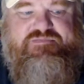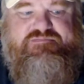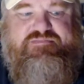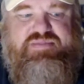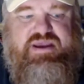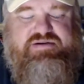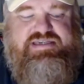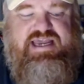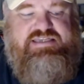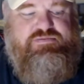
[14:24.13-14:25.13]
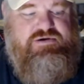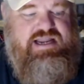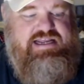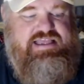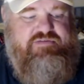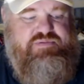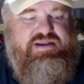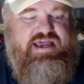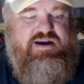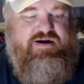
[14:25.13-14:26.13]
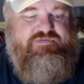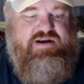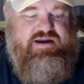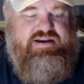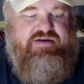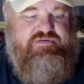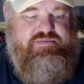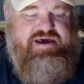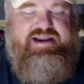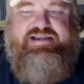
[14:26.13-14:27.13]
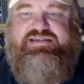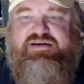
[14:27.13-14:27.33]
those guys more than likely have put that offer out to everybody, so